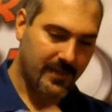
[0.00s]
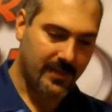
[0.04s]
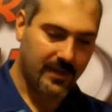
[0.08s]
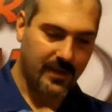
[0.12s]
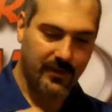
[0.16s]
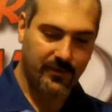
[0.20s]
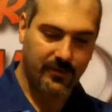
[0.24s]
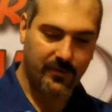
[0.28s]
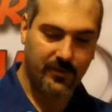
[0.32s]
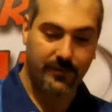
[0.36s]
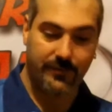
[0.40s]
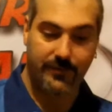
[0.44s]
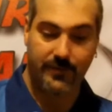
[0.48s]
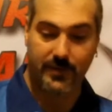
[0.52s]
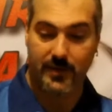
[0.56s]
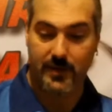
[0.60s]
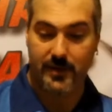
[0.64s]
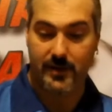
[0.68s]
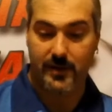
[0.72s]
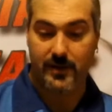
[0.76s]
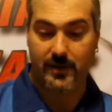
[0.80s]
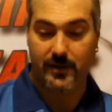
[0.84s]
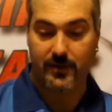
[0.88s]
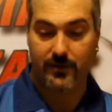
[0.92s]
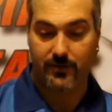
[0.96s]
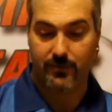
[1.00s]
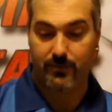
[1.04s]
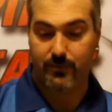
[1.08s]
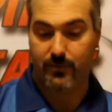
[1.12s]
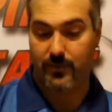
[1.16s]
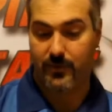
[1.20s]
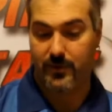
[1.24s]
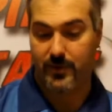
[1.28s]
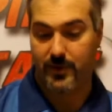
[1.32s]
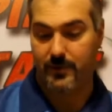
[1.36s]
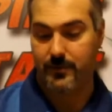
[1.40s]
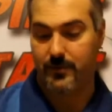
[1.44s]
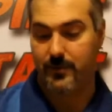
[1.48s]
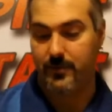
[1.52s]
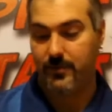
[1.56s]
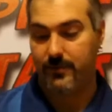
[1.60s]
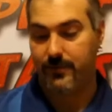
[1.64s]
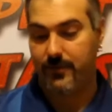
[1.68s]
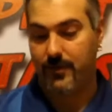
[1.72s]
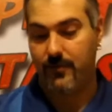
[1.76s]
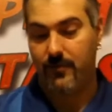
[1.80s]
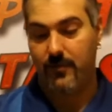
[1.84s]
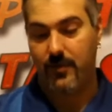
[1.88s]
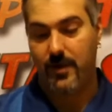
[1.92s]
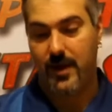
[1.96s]
that stuff is pretty damn good.
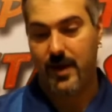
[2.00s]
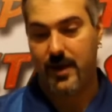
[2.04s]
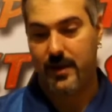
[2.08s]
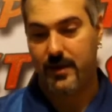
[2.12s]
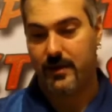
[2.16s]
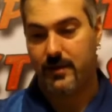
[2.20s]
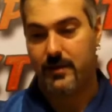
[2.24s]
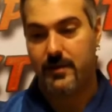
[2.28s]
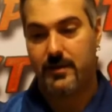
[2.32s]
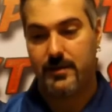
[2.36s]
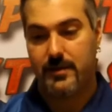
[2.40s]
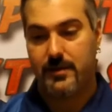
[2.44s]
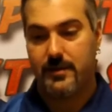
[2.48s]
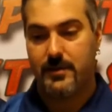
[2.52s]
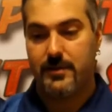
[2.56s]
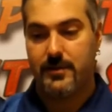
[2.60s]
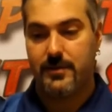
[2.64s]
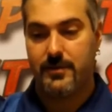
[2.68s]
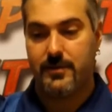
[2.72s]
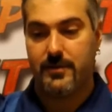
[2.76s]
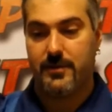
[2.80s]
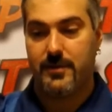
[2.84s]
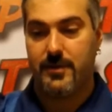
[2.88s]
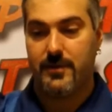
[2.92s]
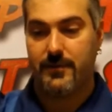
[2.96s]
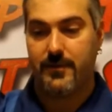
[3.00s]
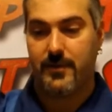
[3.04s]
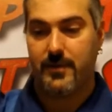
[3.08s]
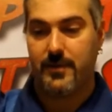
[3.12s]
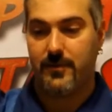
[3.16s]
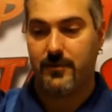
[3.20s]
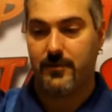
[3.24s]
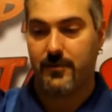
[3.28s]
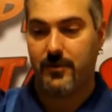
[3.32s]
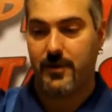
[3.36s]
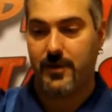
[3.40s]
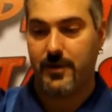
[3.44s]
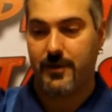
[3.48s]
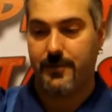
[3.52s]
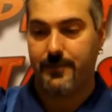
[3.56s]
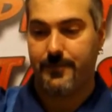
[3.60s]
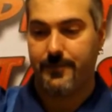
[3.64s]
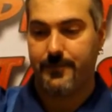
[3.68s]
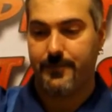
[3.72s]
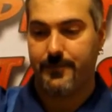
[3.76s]
If you ever had it, definitely gotta try